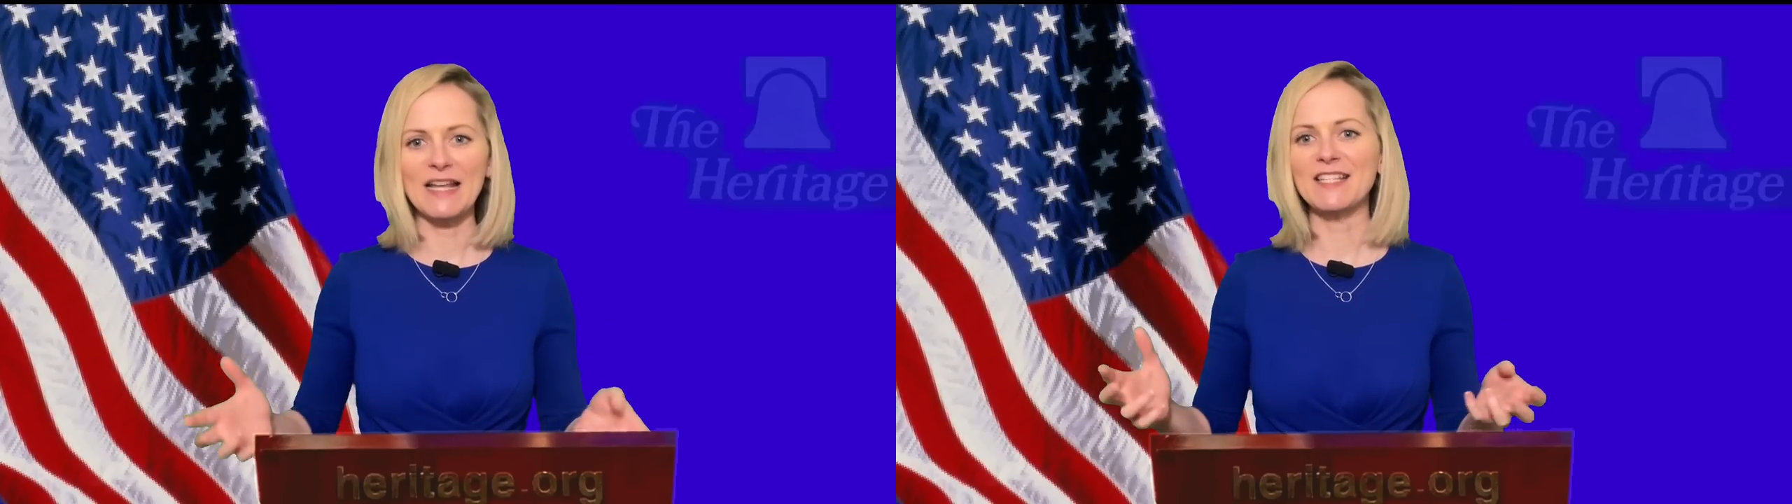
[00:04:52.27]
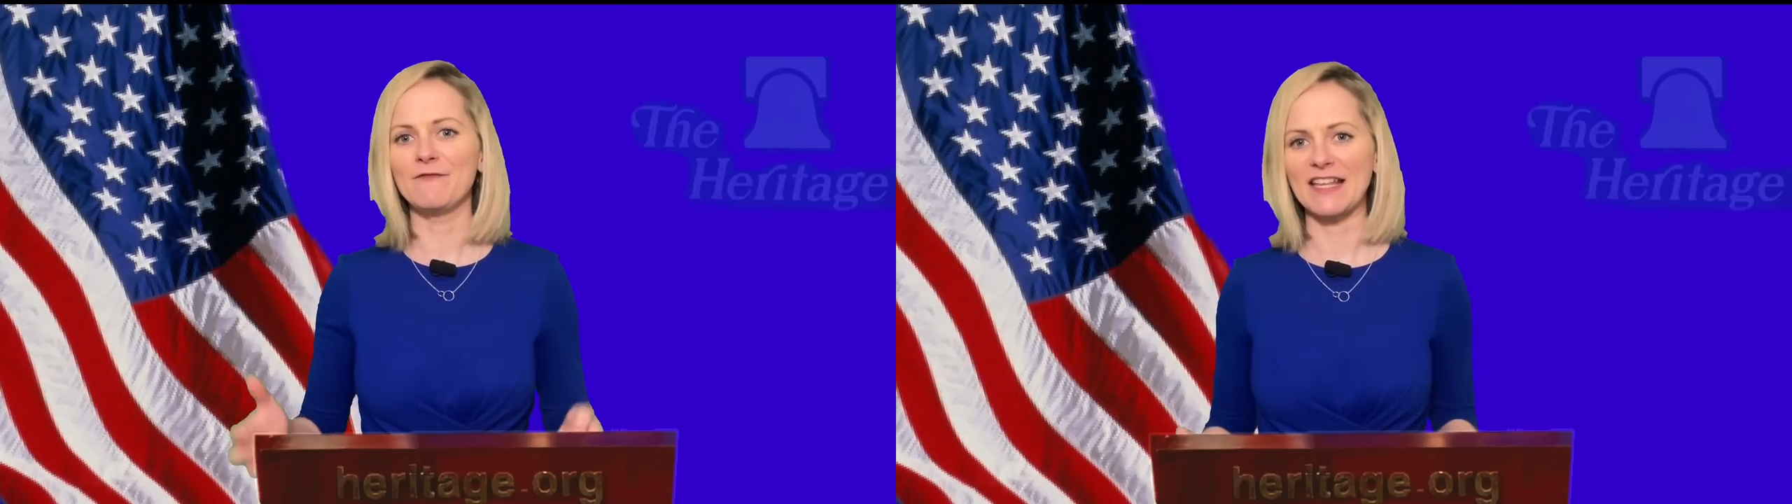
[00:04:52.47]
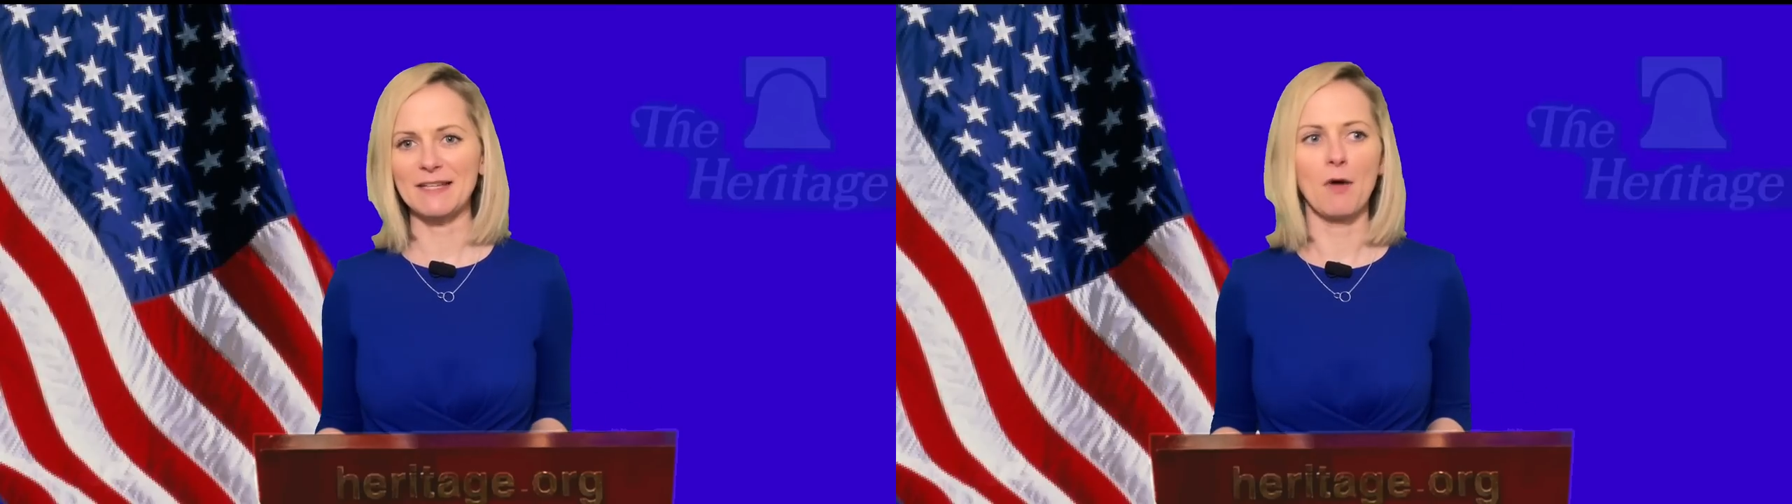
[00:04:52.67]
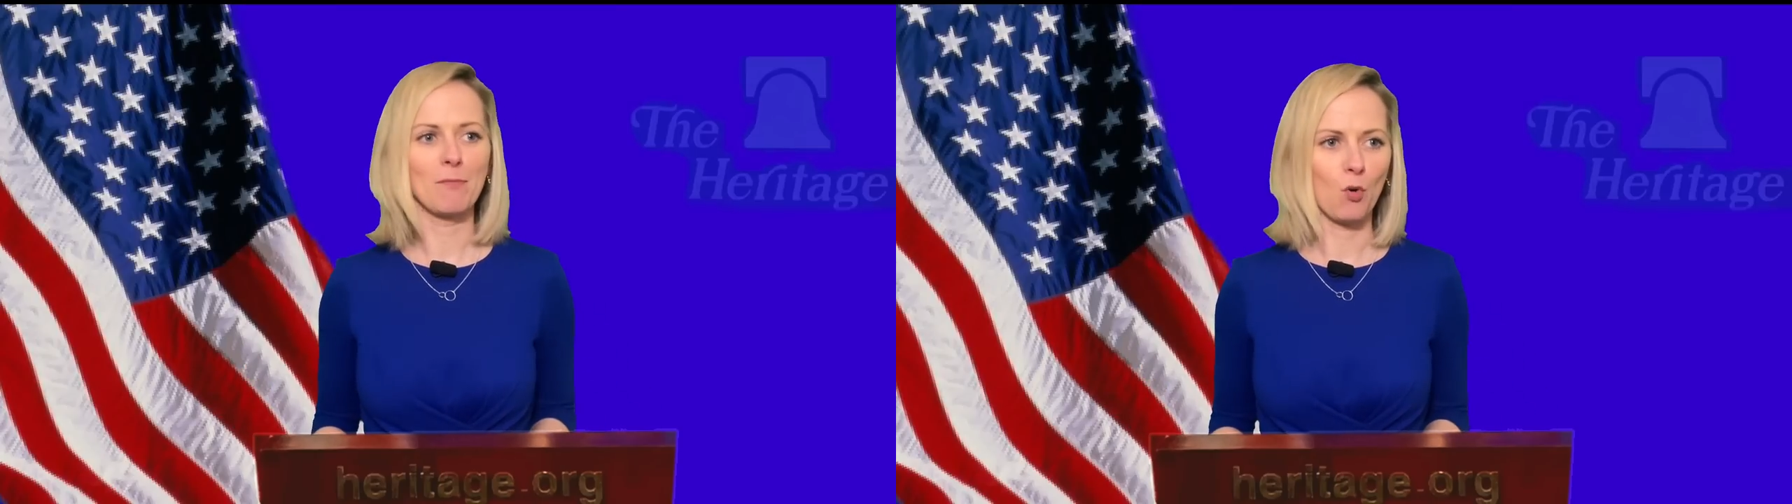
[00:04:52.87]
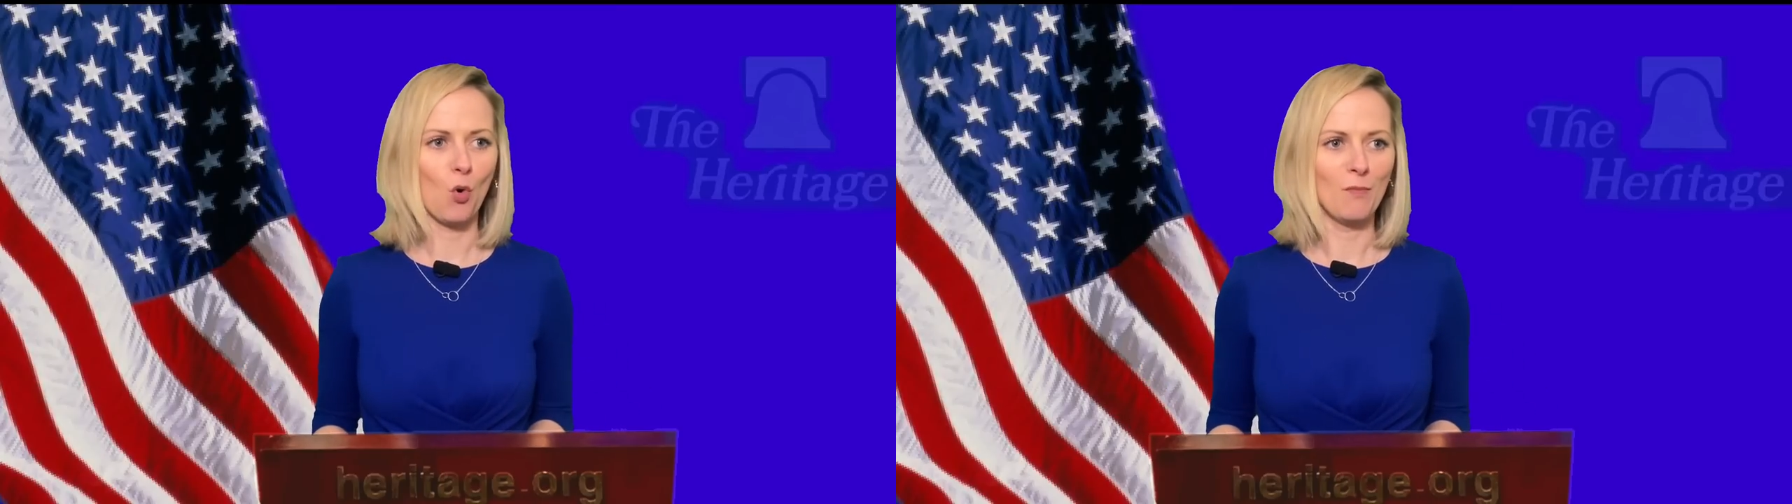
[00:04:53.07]
please invest in
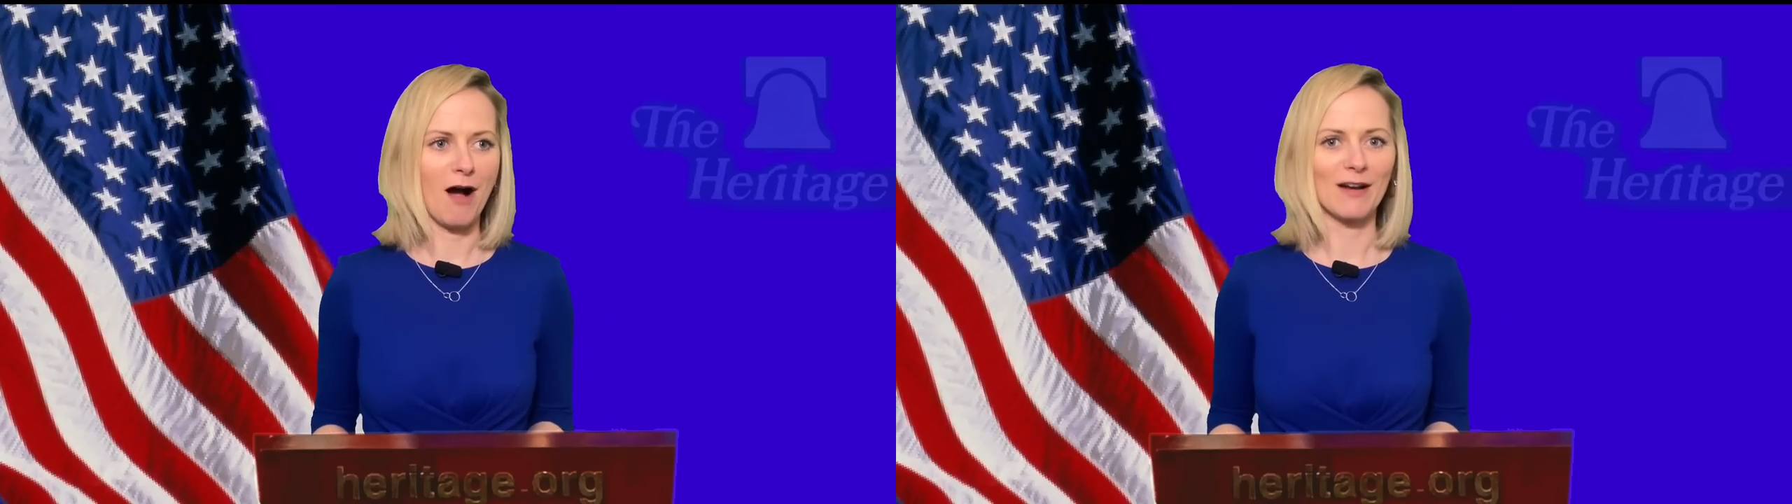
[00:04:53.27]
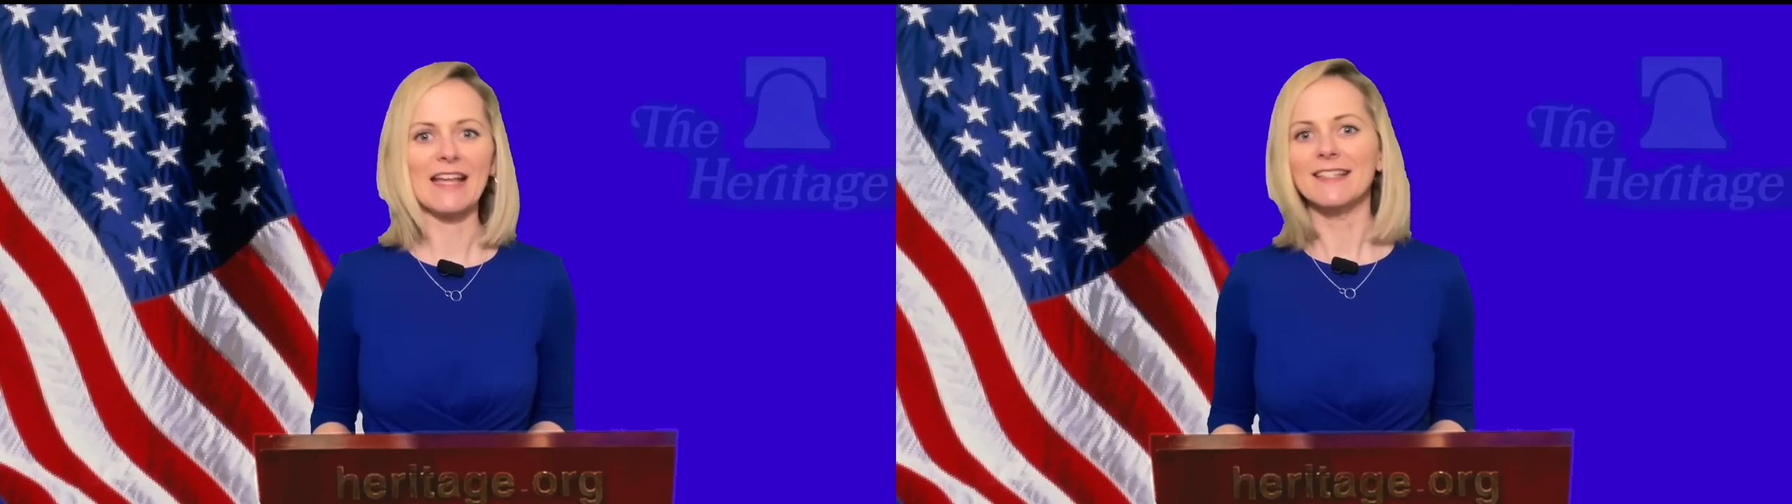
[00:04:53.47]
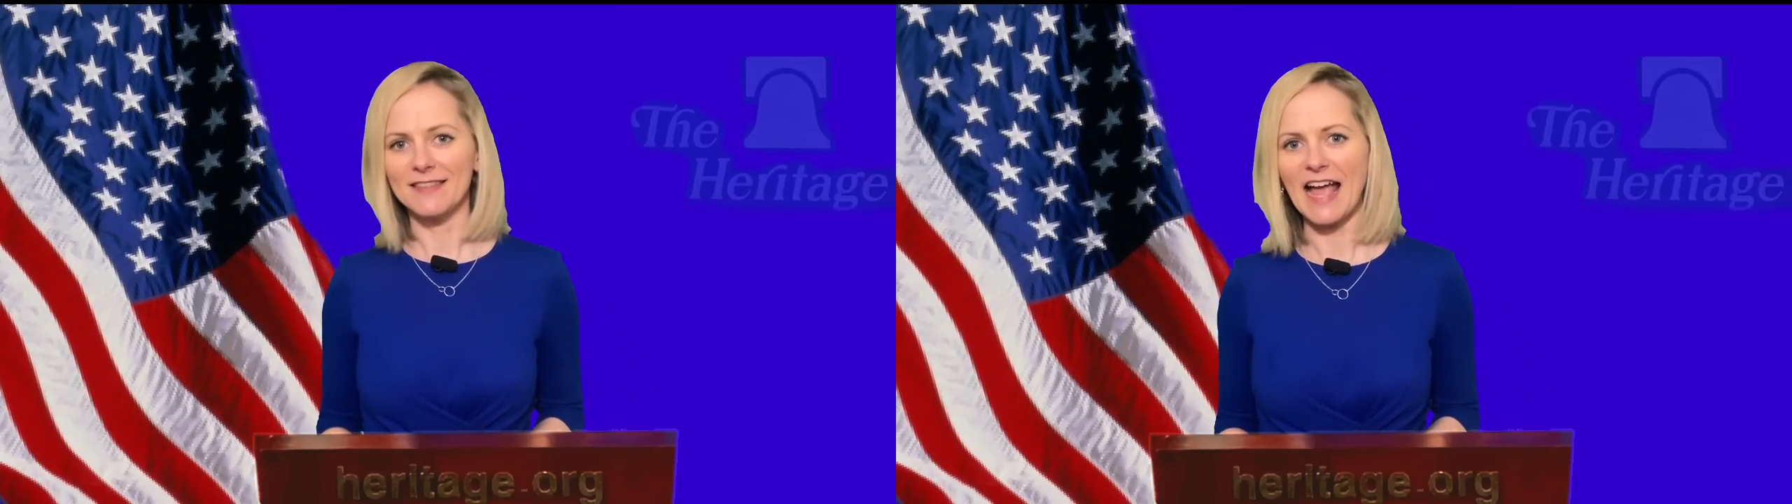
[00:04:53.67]
my pork markets.